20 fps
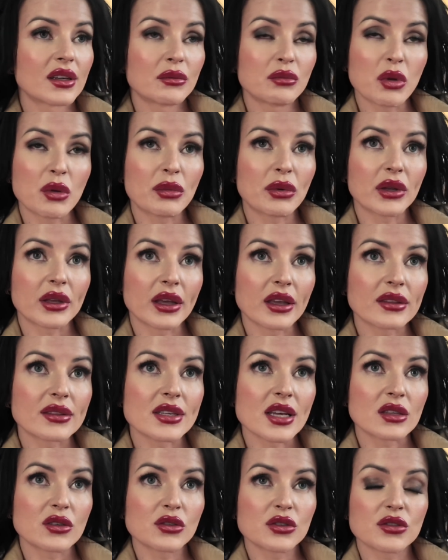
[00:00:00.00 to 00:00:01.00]
People get
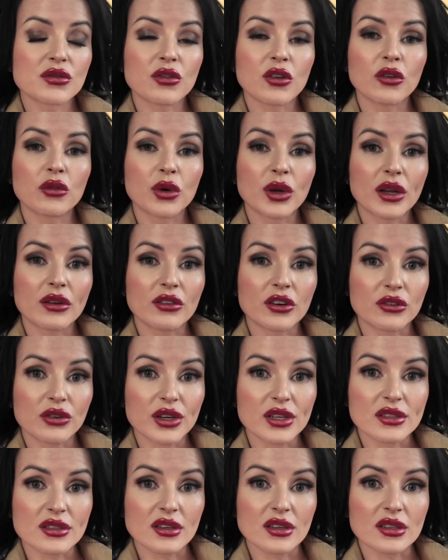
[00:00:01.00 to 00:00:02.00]
tattoos for whatever
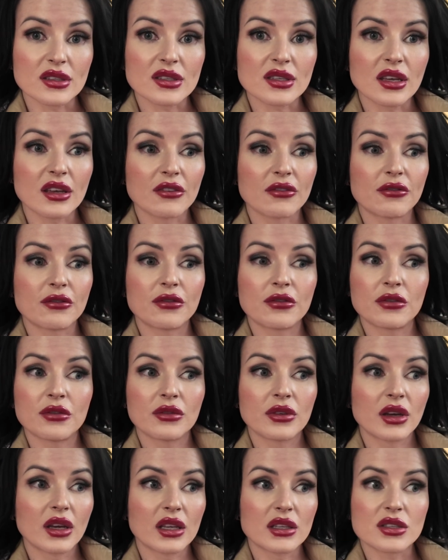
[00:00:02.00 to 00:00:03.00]
reasons. If
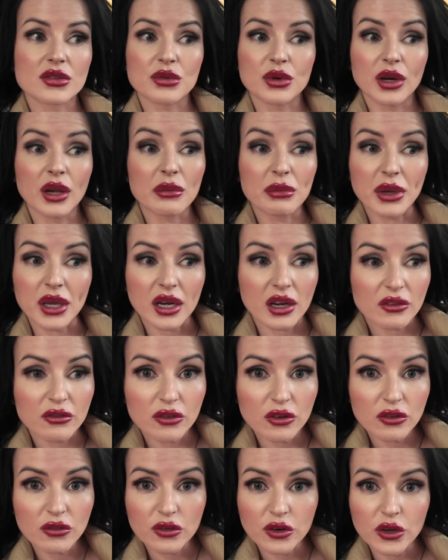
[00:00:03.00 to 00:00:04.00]
it's really
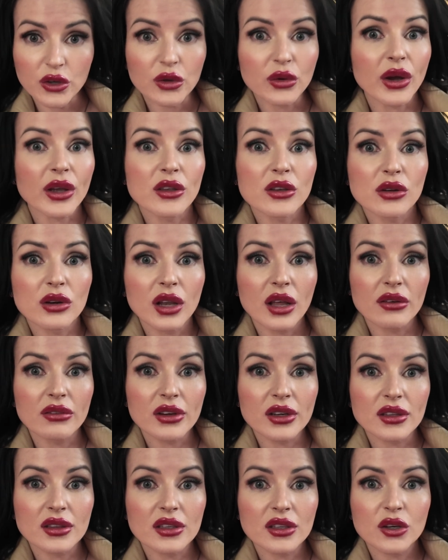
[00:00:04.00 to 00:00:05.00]
meaningful for you and you love
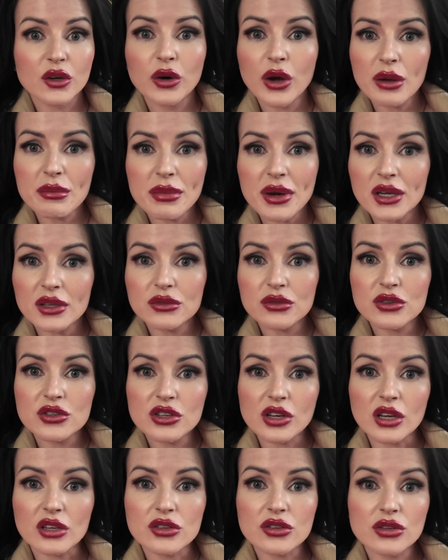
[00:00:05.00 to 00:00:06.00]
it, who am I to
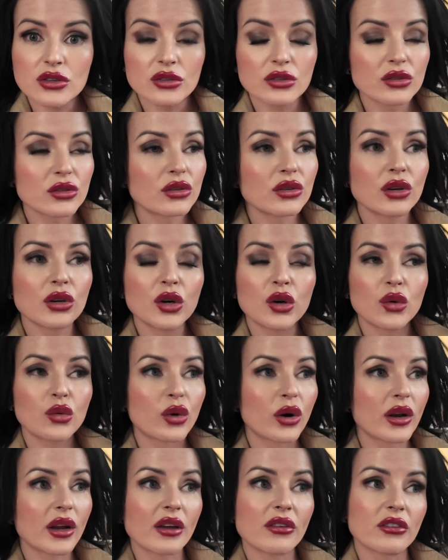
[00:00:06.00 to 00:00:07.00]
judge? Do
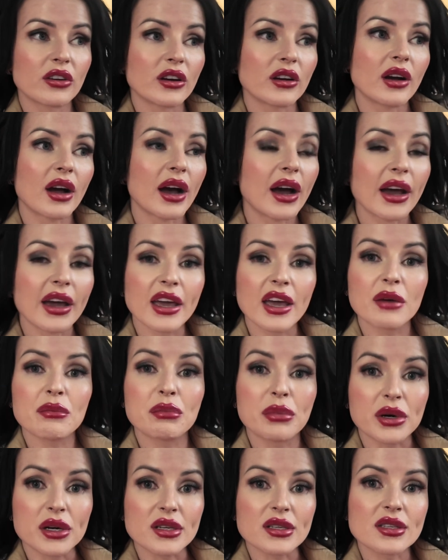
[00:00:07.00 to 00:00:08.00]
whatever. I
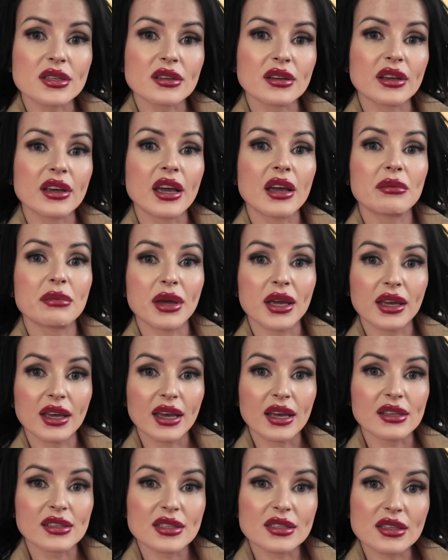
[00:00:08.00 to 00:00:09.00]
personally am
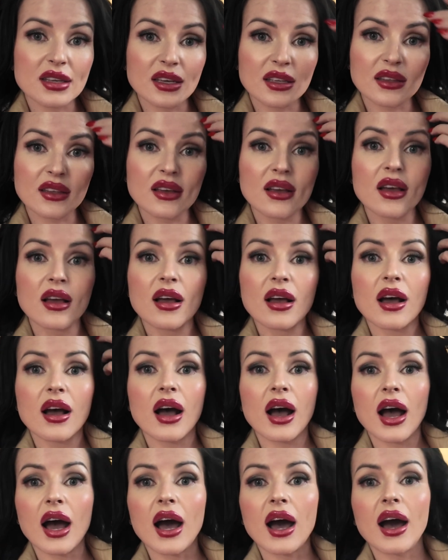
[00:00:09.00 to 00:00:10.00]
against it.
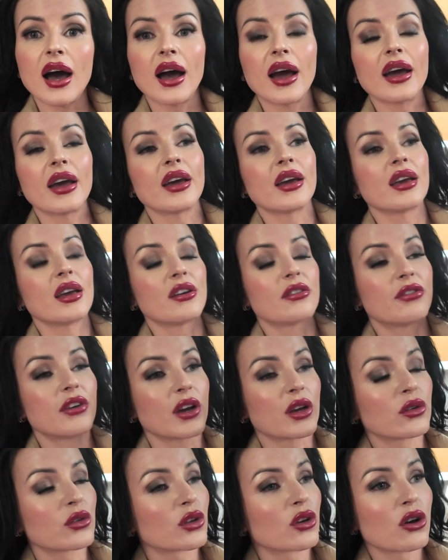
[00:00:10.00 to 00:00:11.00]
If
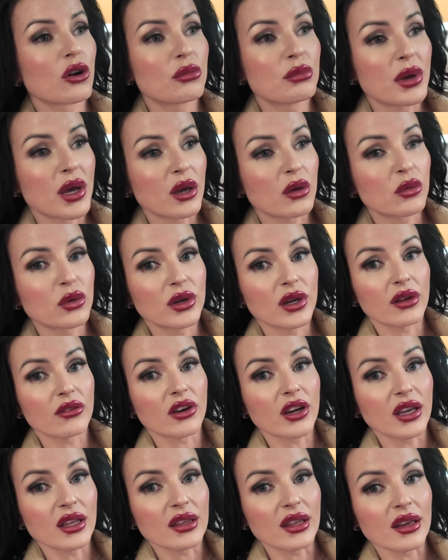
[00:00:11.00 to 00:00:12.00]
I could go back, would never
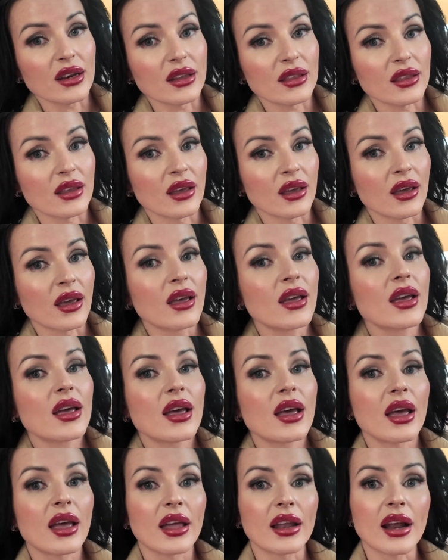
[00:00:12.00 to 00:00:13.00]
get anything,
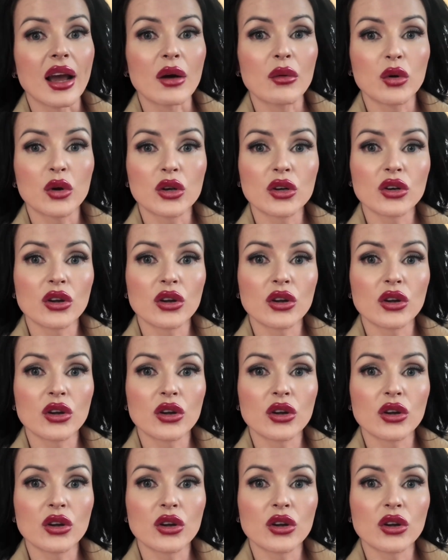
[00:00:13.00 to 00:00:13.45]
and I would